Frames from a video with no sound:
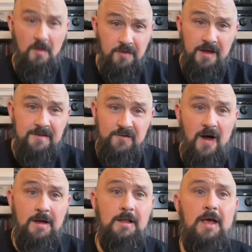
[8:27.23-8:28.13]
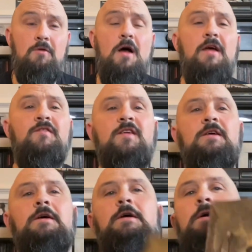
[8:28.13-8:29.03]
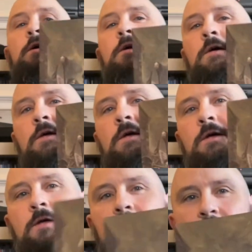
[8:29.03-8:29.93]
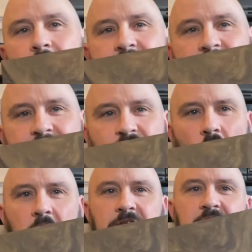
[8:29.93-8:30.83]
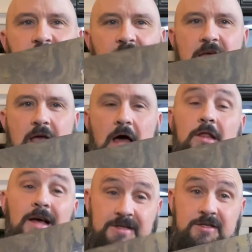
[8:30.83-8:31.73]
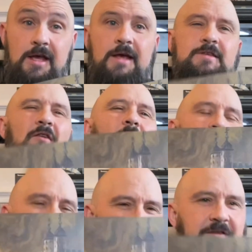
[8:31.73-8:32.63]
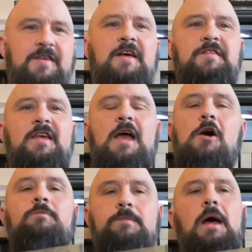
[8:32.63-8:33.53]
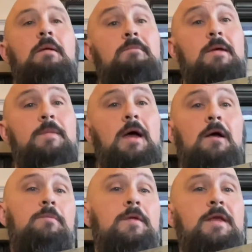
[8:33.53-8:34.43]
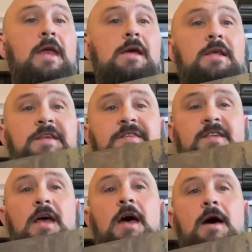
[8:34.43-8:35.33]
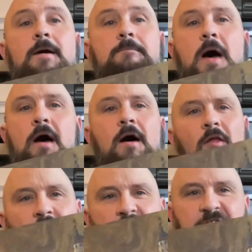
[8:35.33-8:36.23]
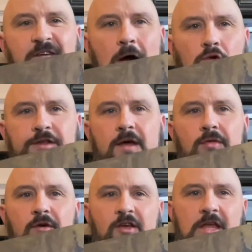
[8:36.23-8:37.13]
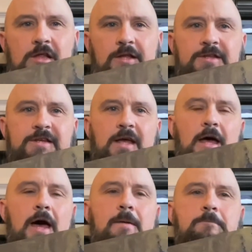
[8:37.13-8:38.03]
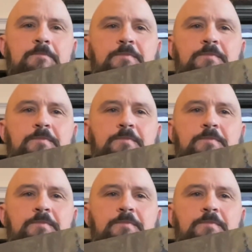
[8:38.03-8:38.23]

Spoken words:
this finally arrived. It is, of course, the last year's fantastic album and made my album of the year list, The Foul Death of England, and